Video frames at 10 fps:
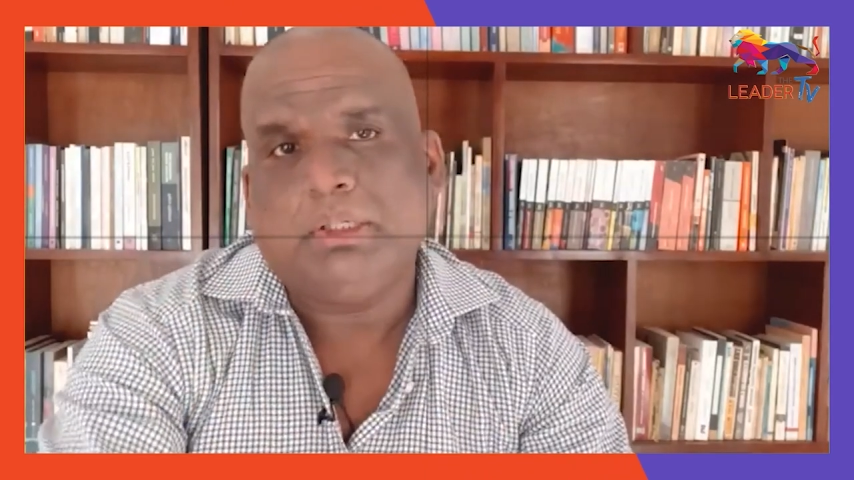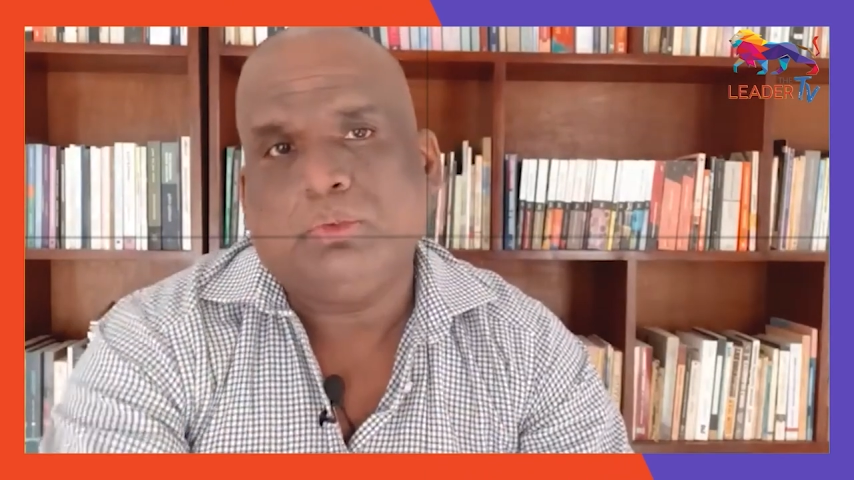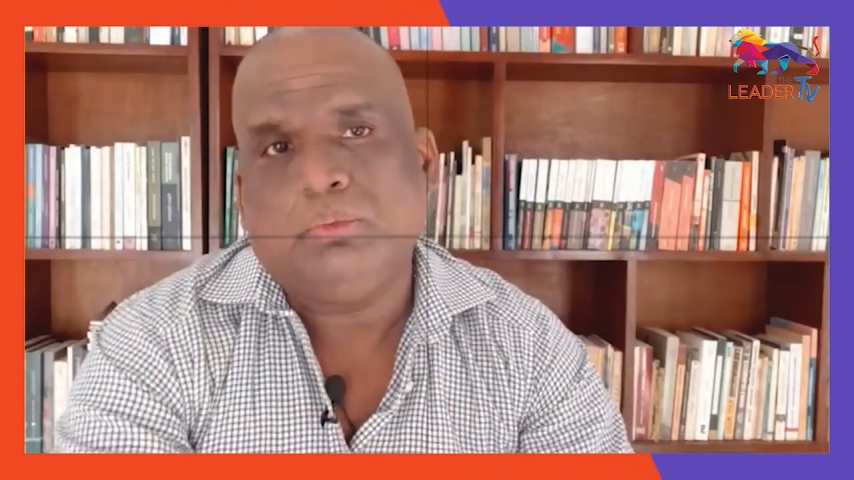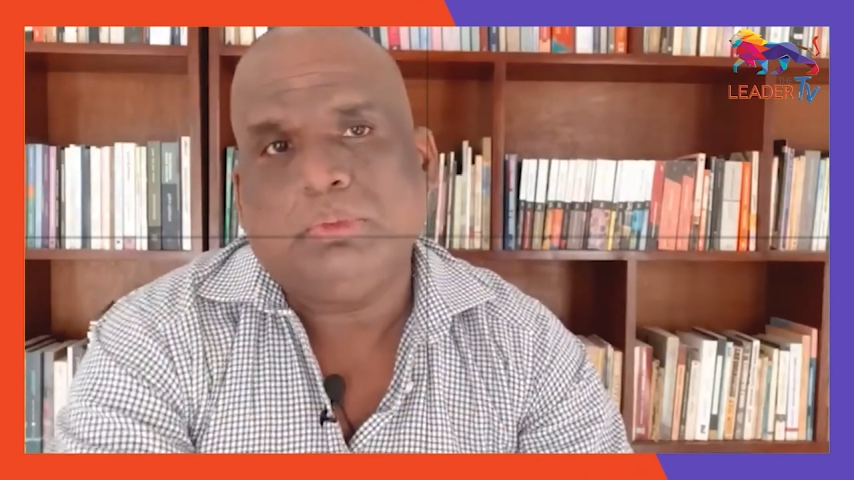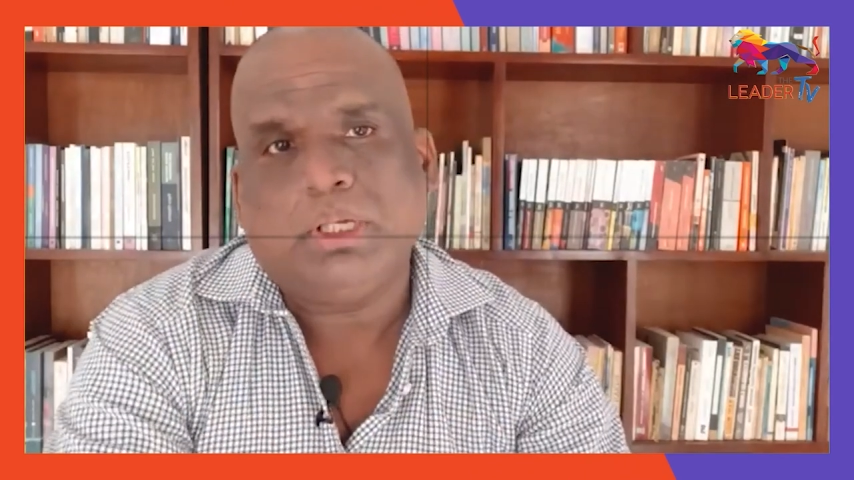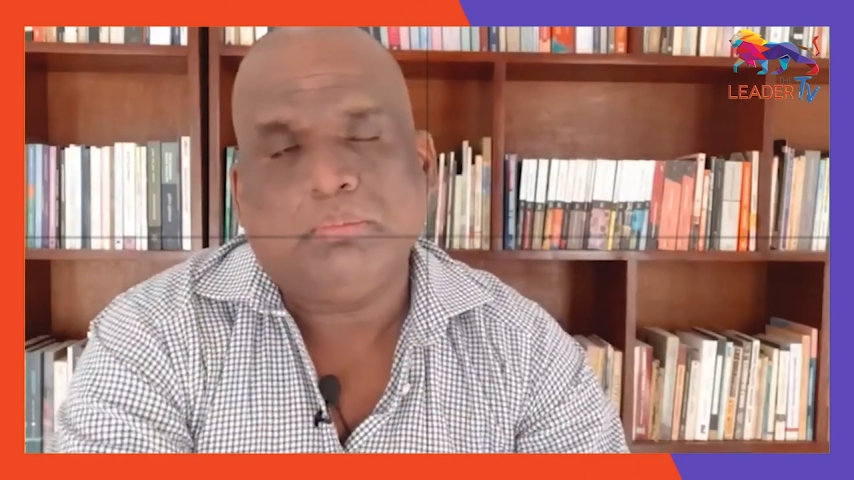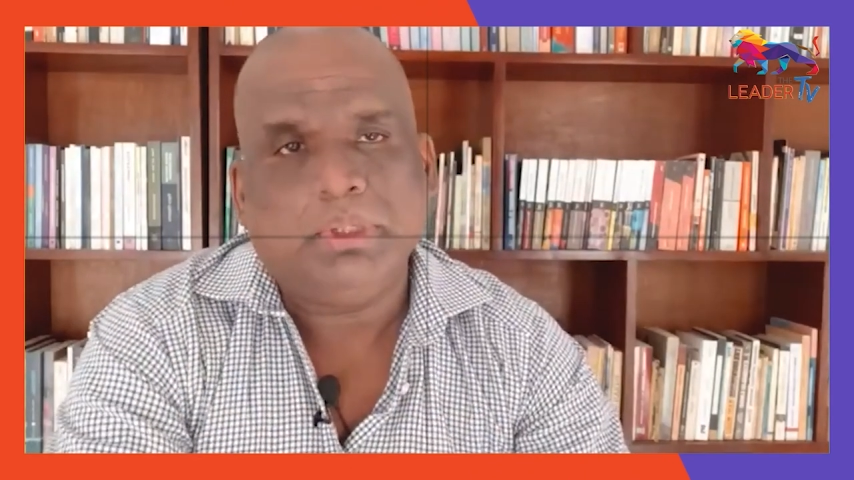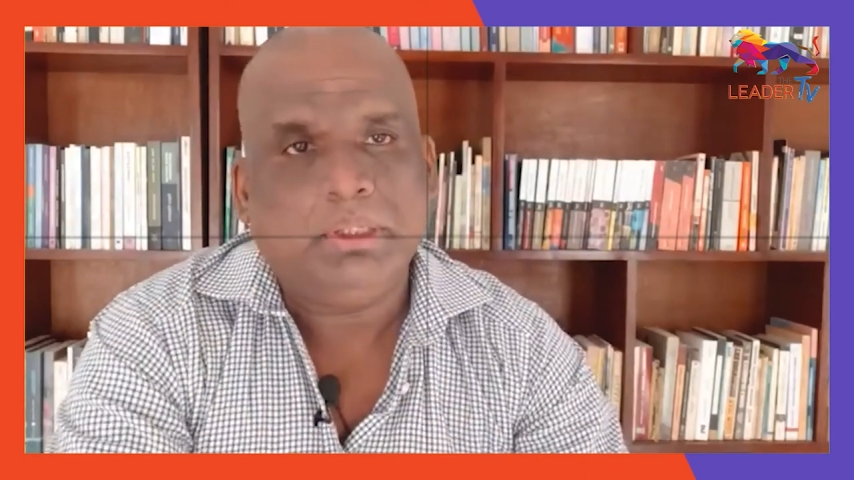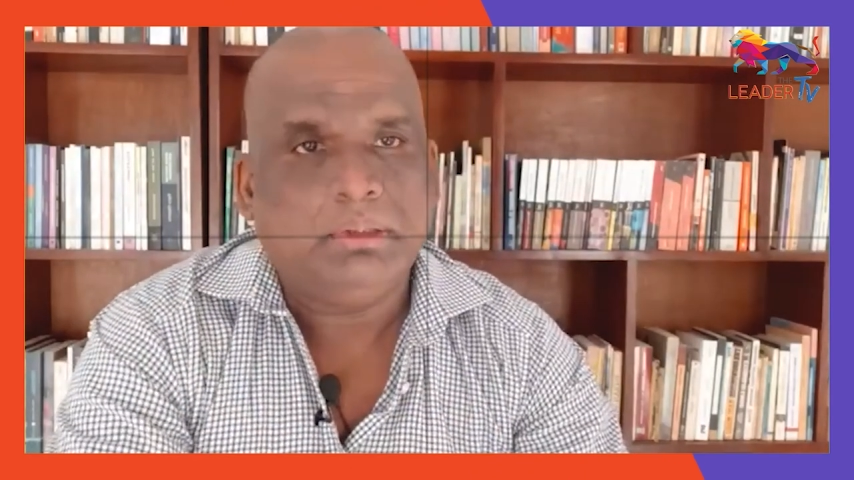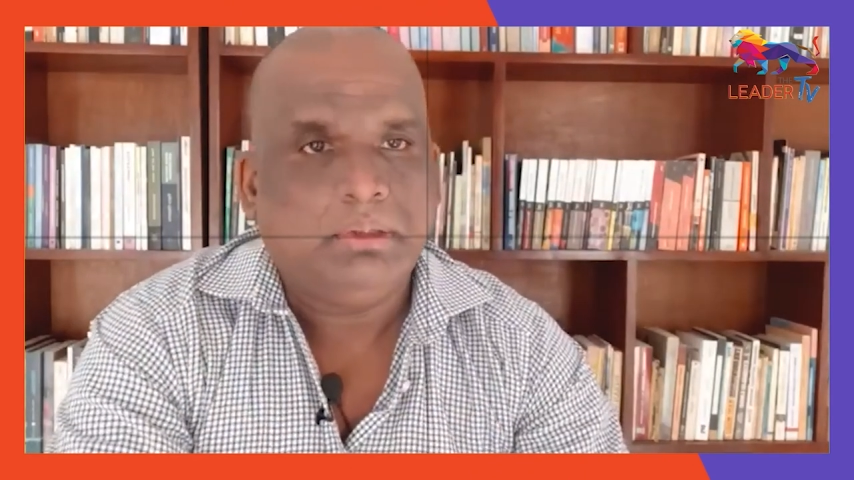out to
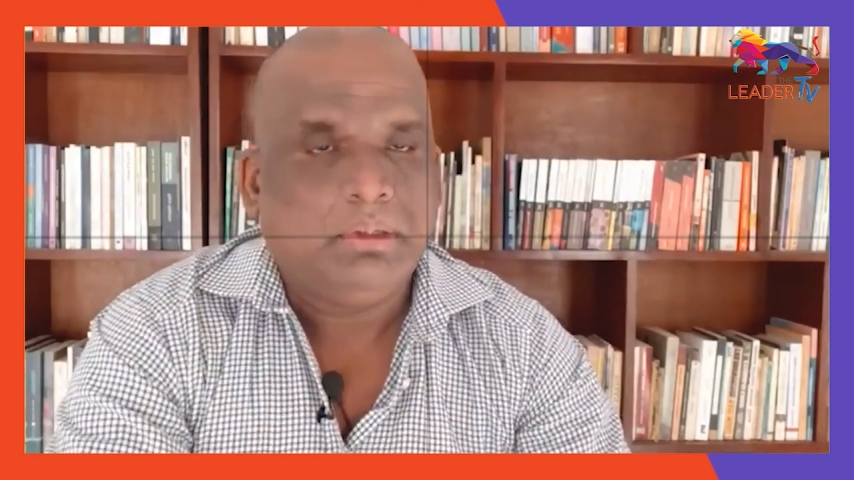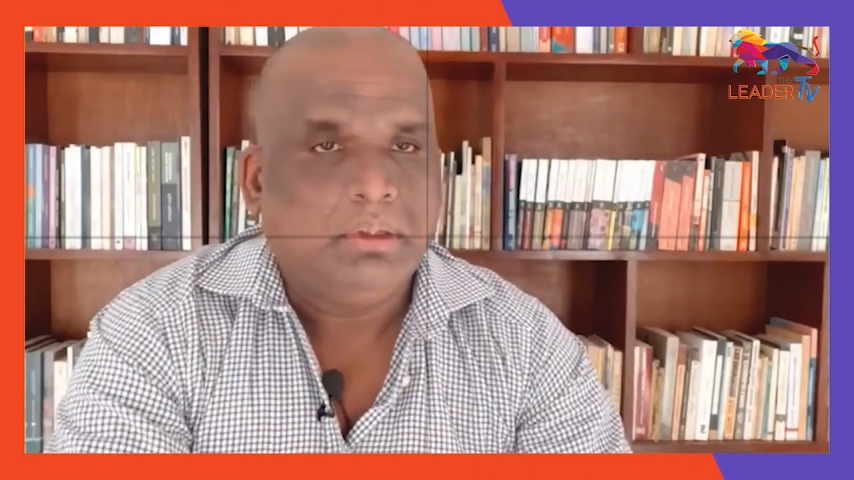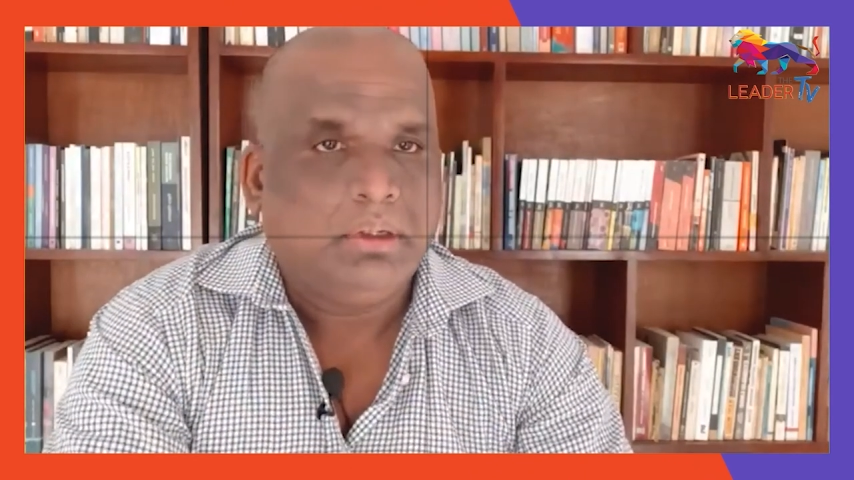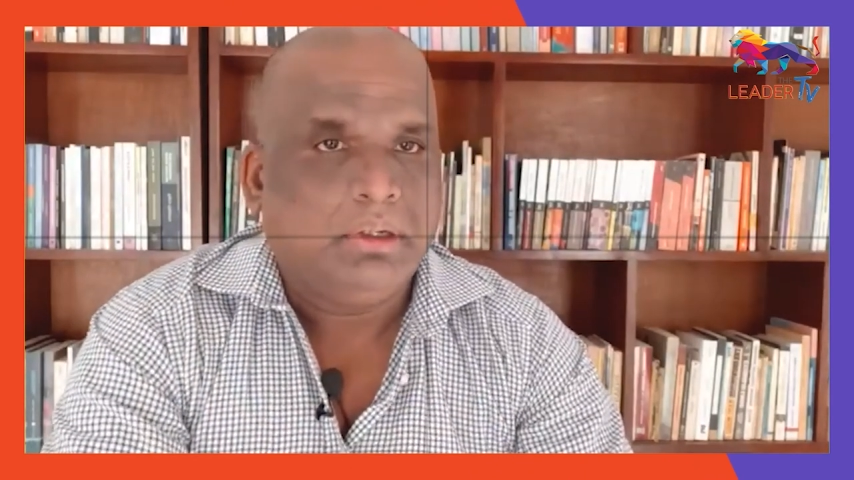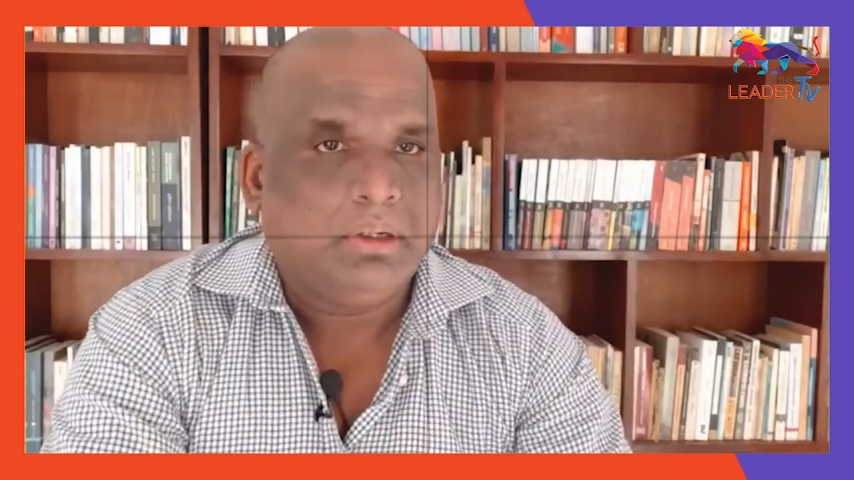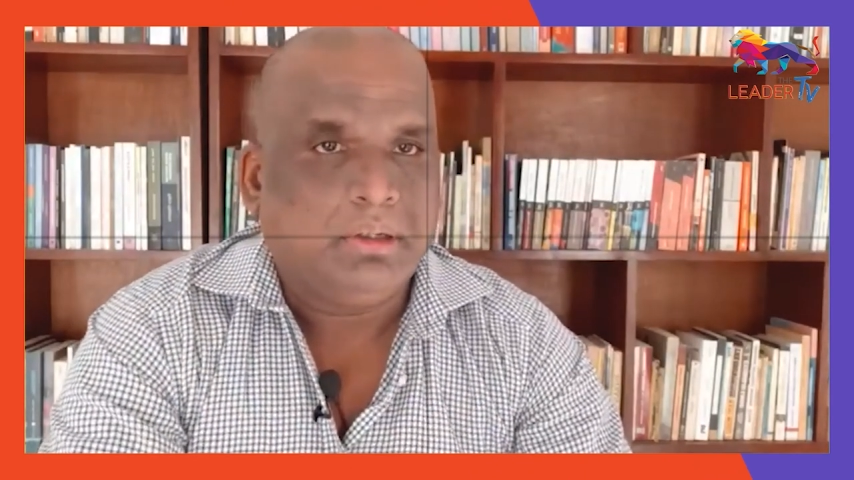social segments,